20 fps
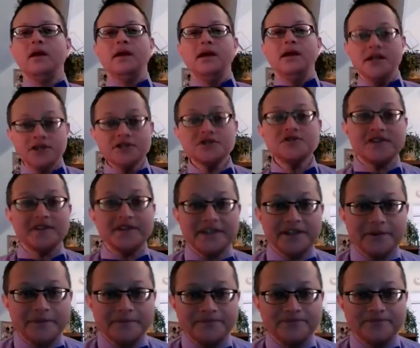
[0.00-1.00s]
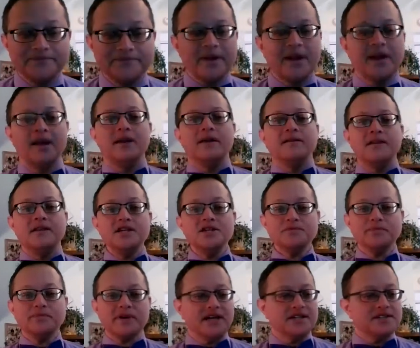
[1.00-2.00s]
here's the deal. This
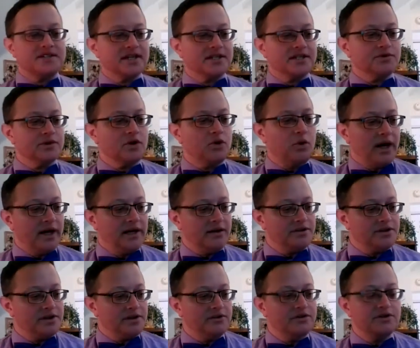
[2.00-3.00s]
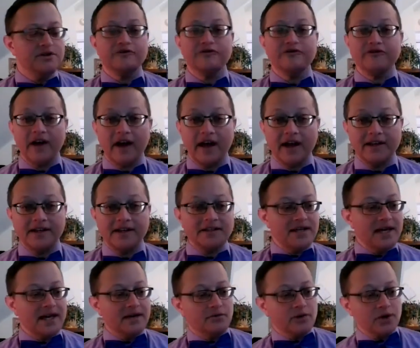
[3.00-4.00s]
project requires you to find
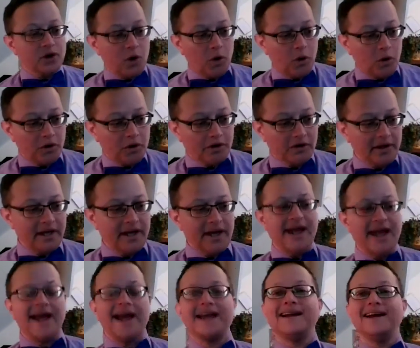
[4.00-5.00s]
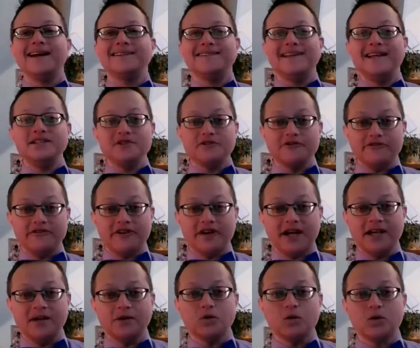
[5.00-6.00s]
and record and
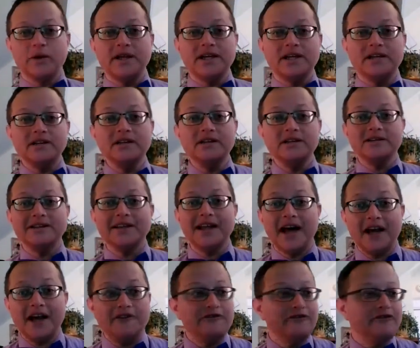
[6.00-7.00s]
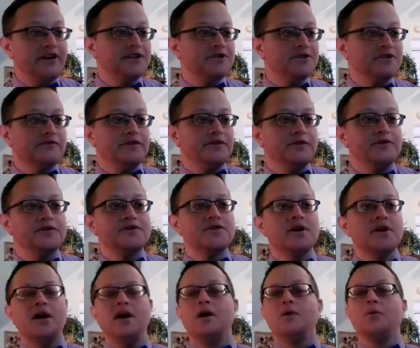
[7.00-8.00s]
identify real-life intervals
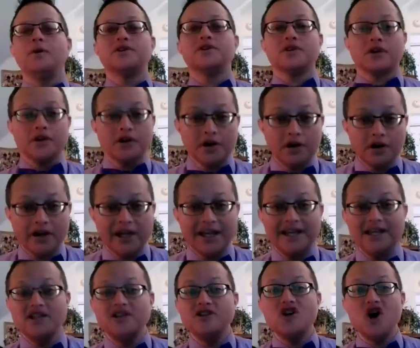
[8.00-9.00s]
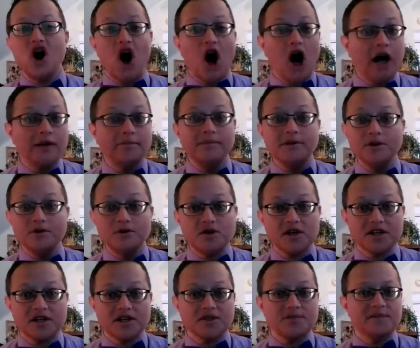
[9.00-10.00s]
which occur in
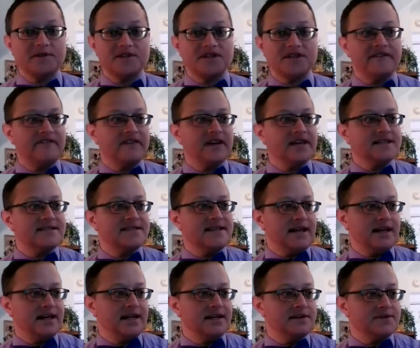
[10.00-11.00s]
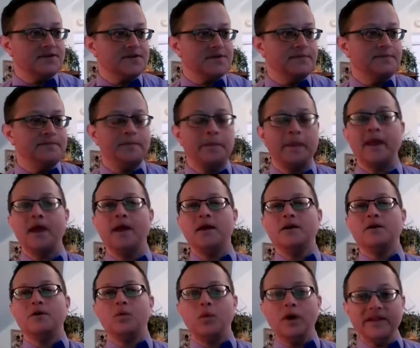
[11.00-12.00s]
non-music specific settings.
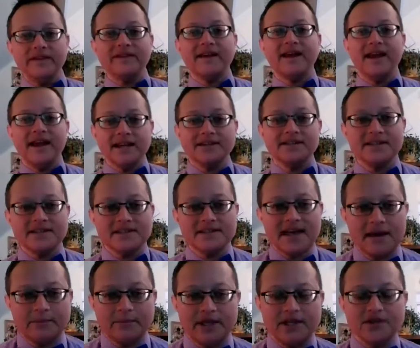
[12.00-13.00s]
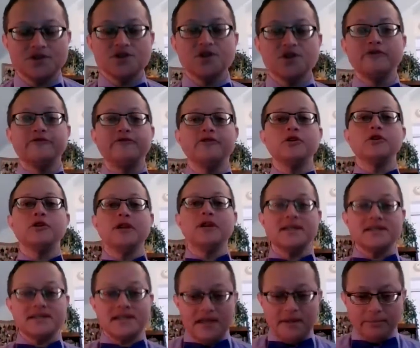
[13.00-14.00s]
What the heck does that mean? So for
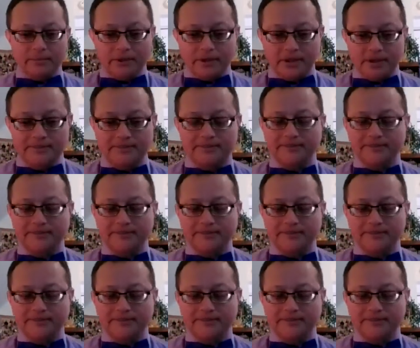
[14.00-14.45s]
example,